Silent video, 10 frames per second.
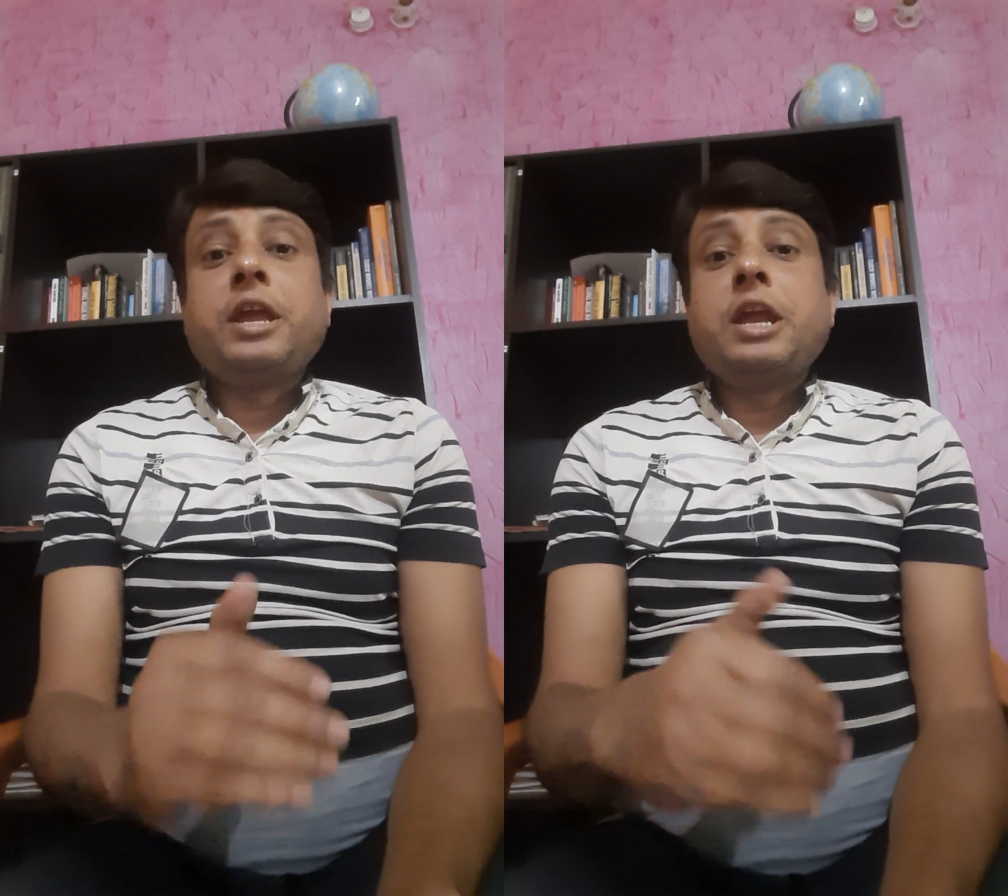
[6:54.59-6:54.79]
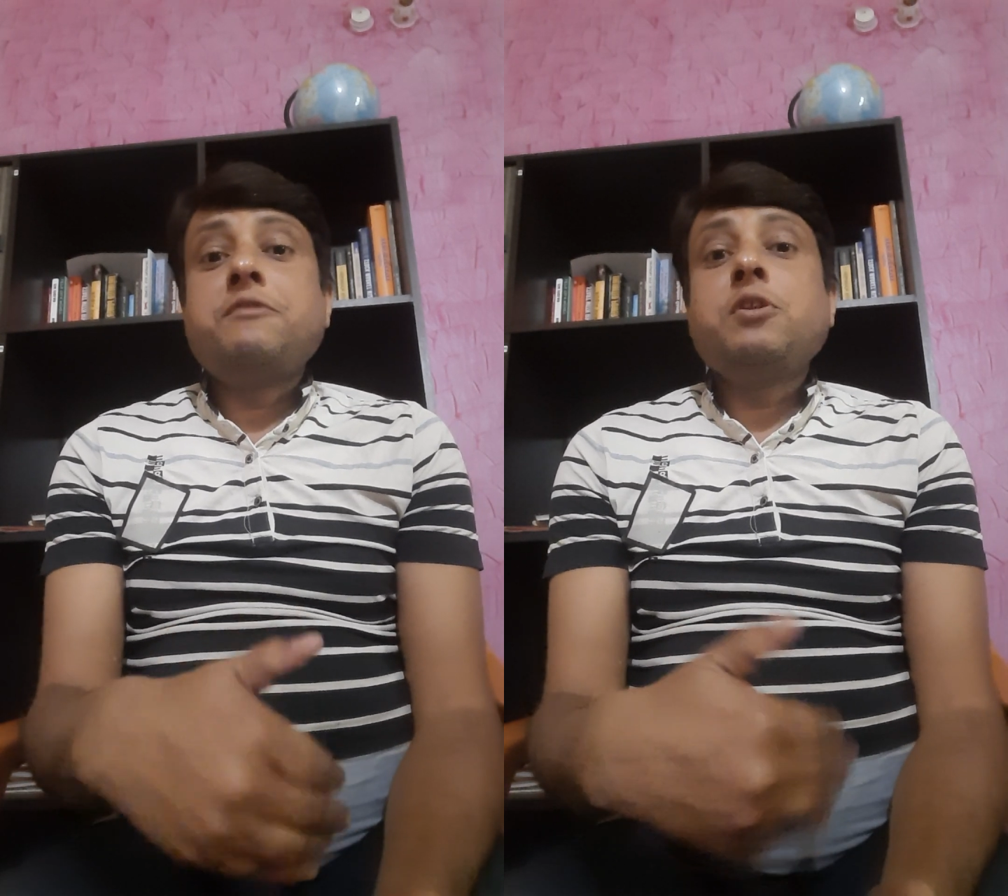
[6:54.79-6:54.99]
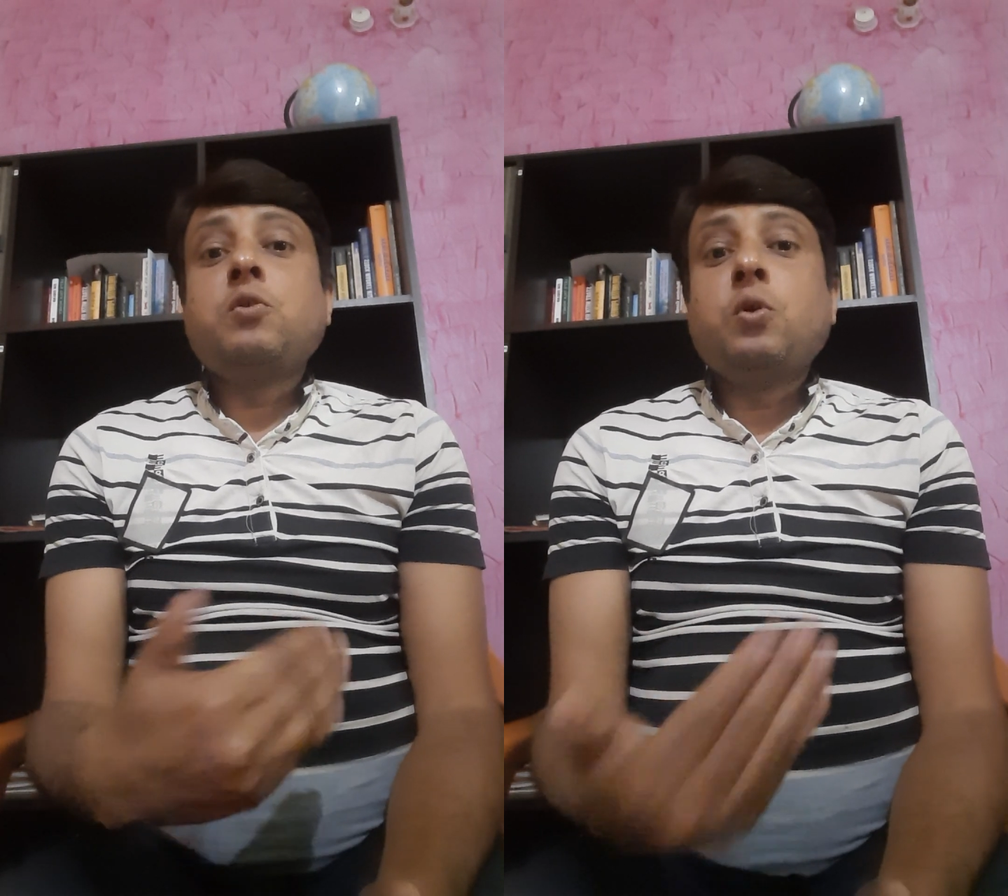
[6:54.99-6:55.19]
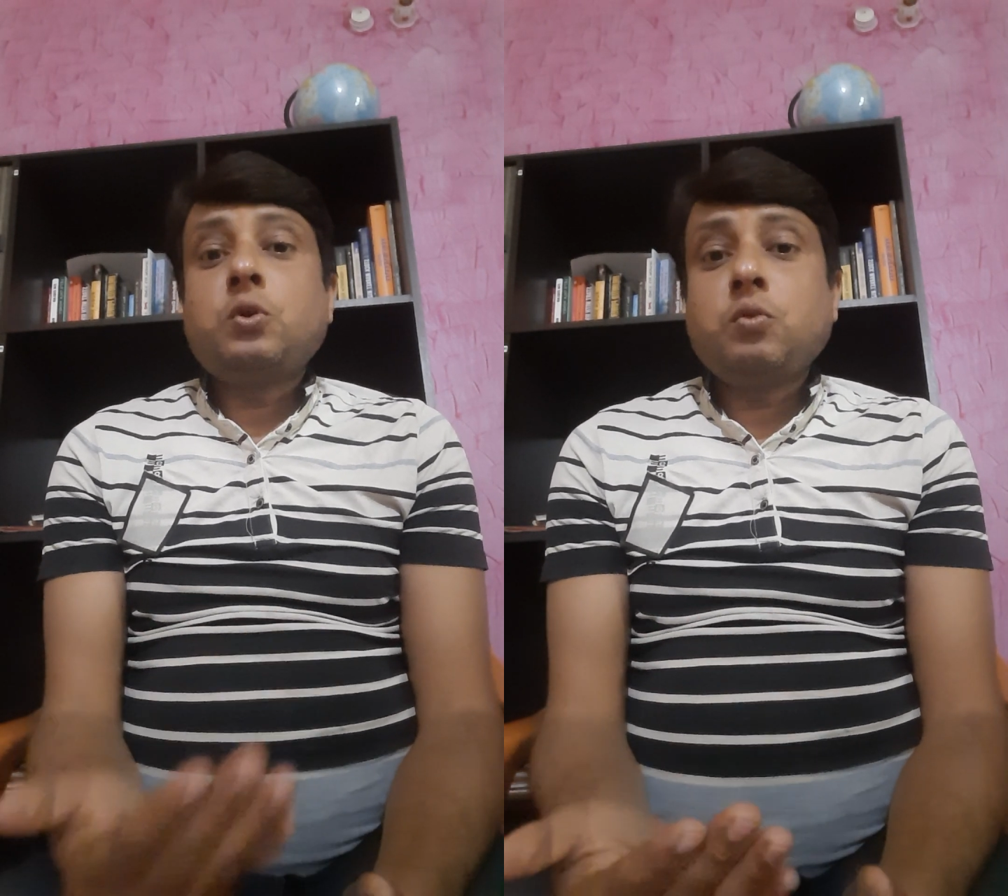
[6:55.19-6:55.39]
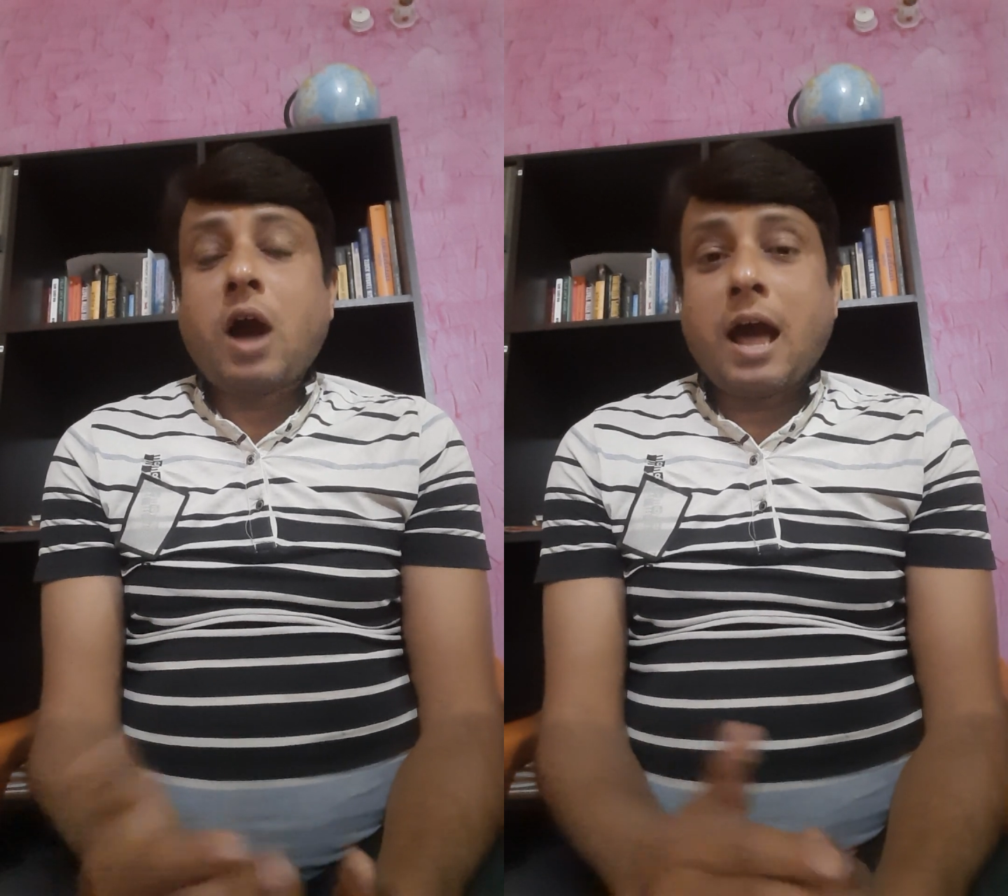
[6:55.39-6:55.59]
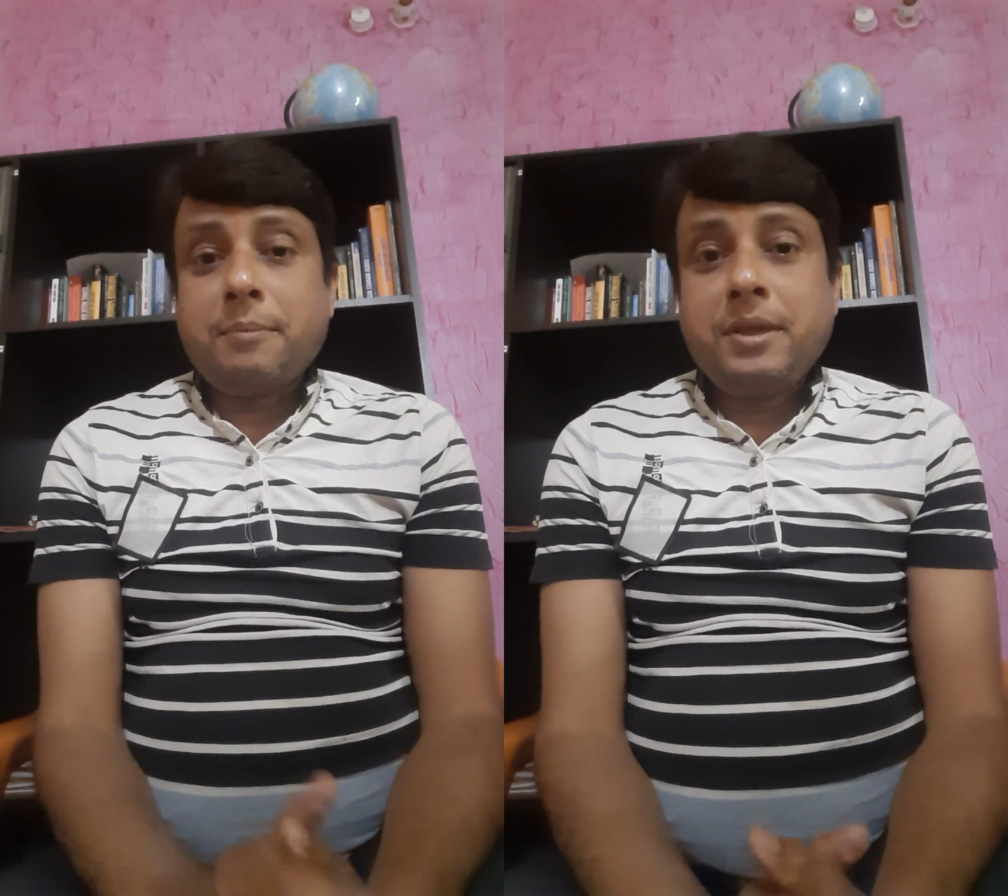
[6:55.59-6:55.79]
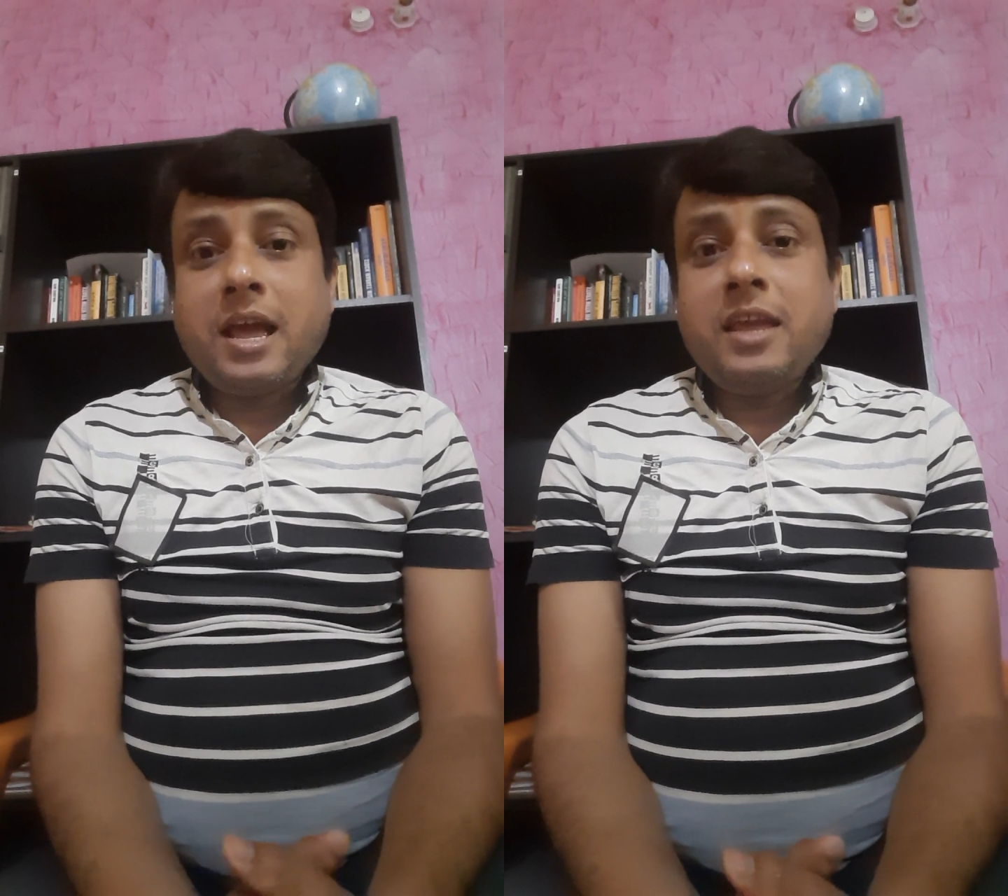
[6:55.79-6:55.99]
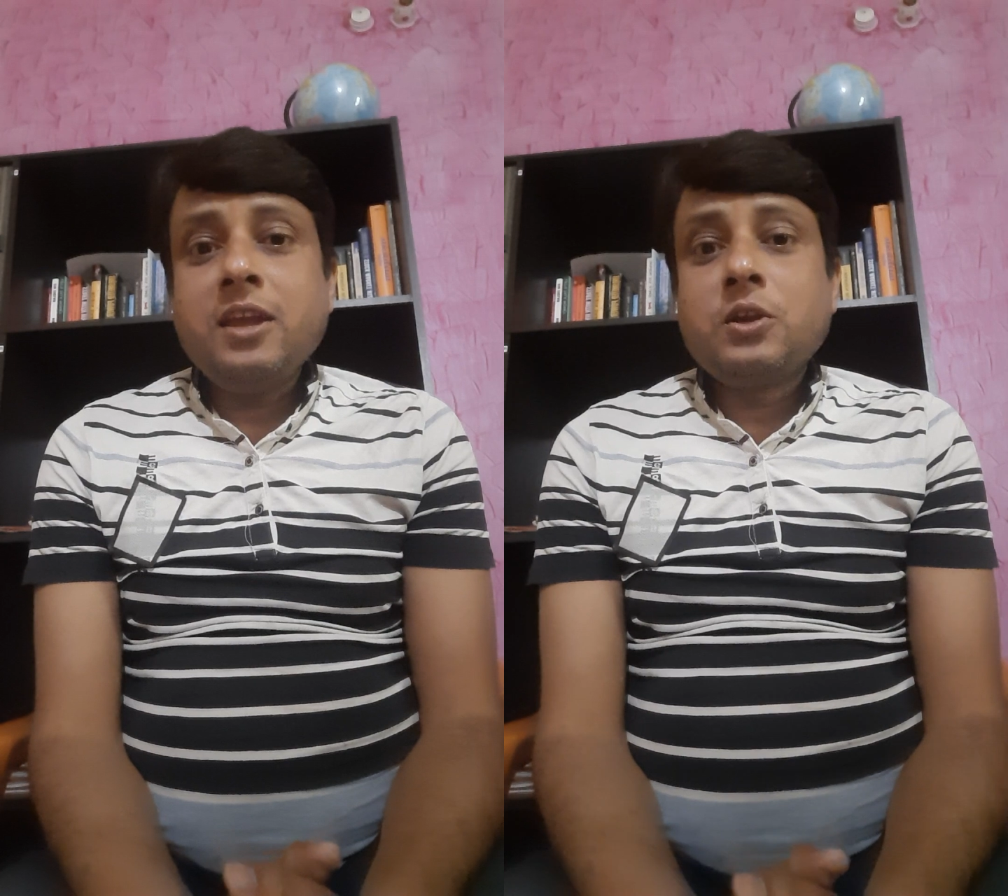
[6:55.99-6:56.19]
It will go to
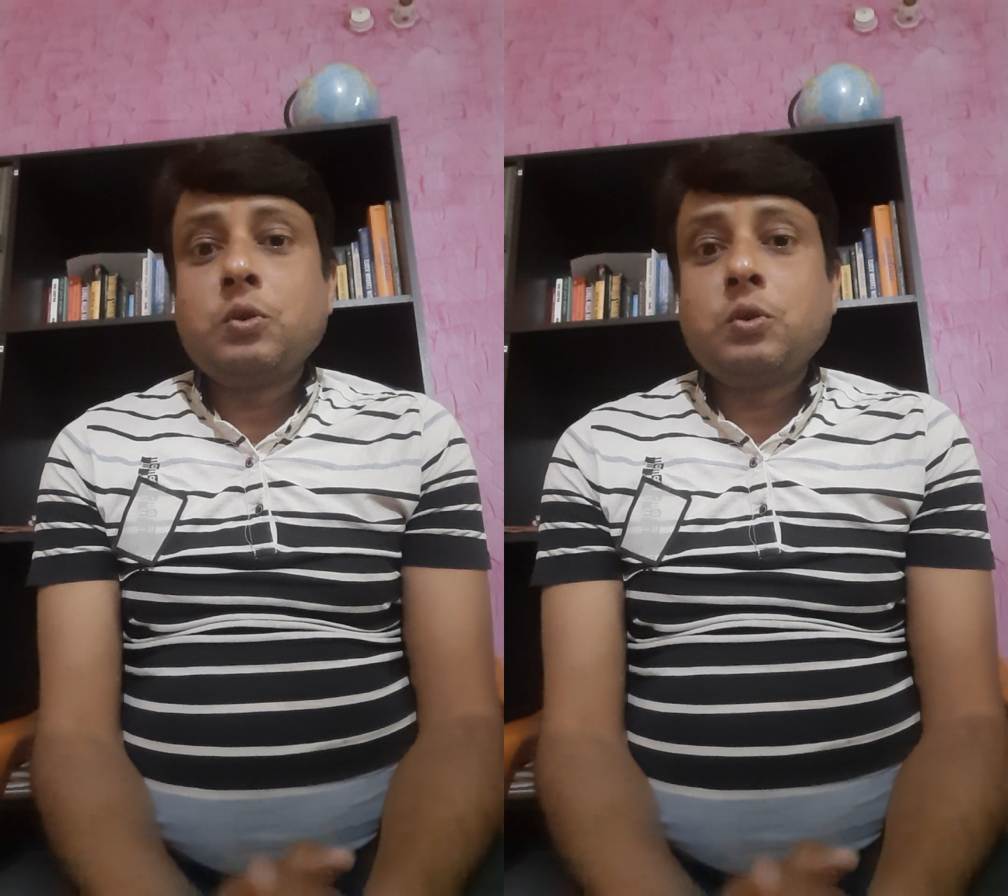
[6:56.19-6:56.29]
RBI